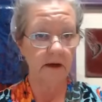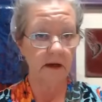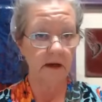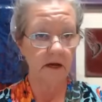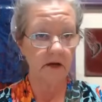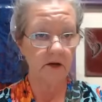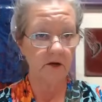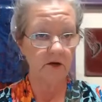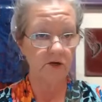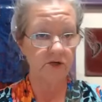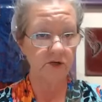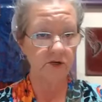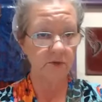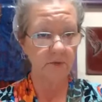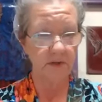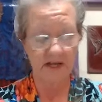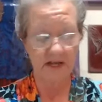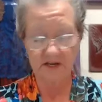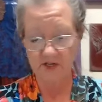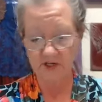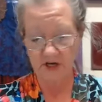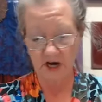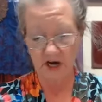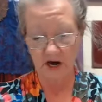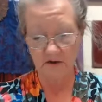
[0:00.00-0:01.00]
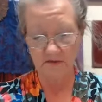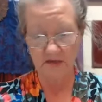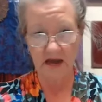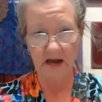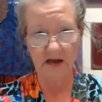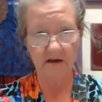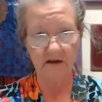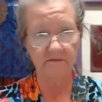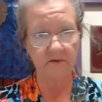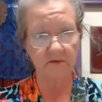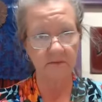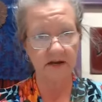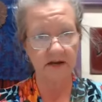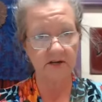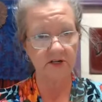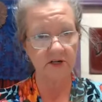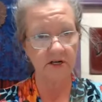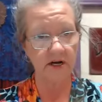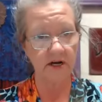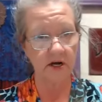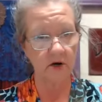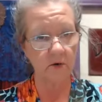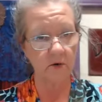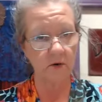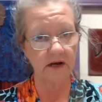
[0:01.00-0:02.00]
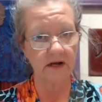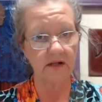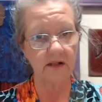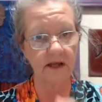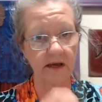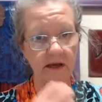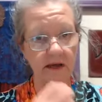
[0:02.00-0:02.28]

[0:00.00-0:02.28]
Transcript: Could you please share that information here quickly?